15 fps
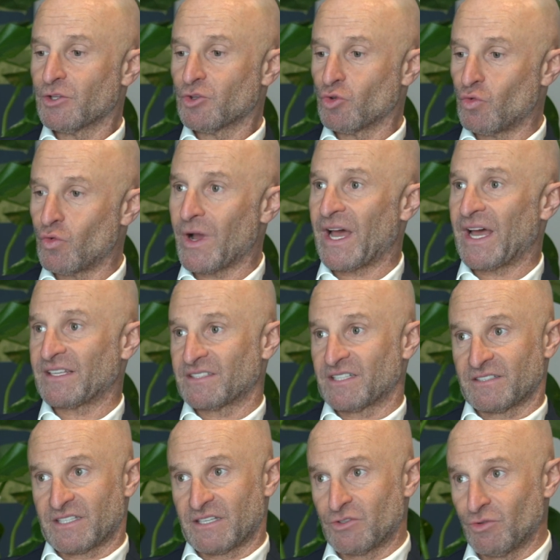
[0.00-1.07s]
to
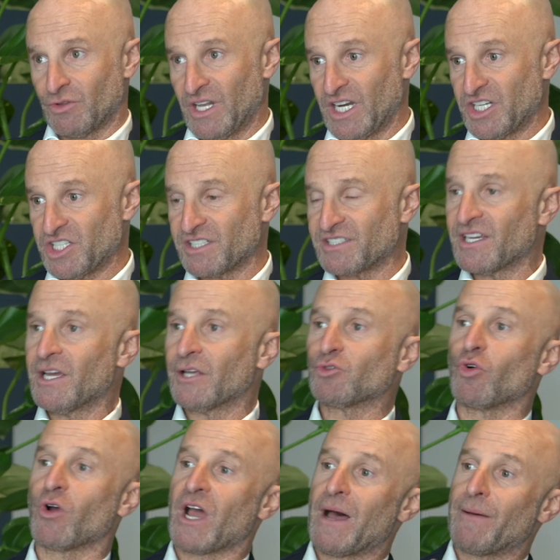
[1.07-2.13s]
assess a due diligence
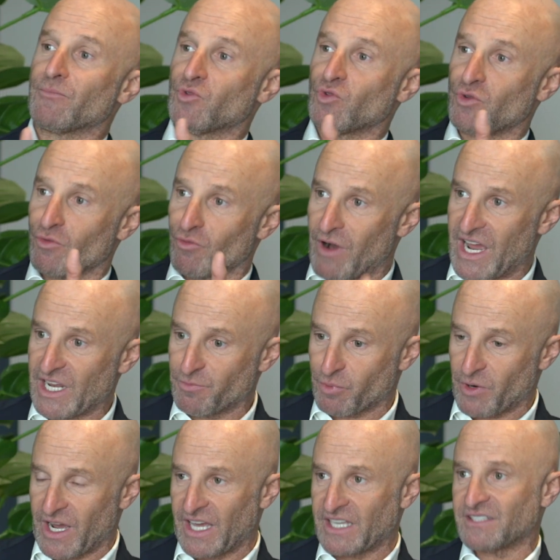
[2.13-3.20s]
to come to the right
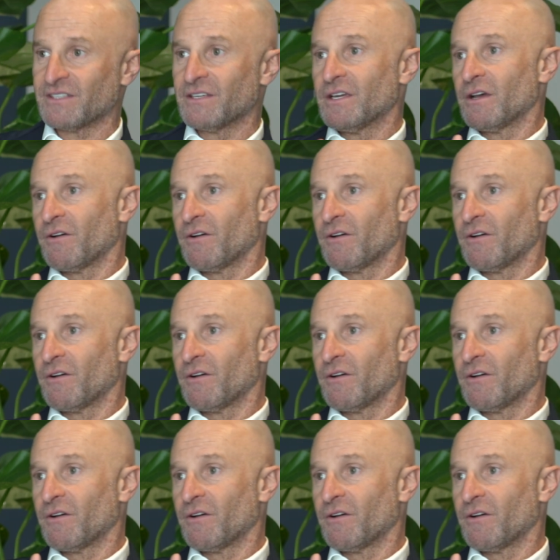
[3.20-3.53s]
price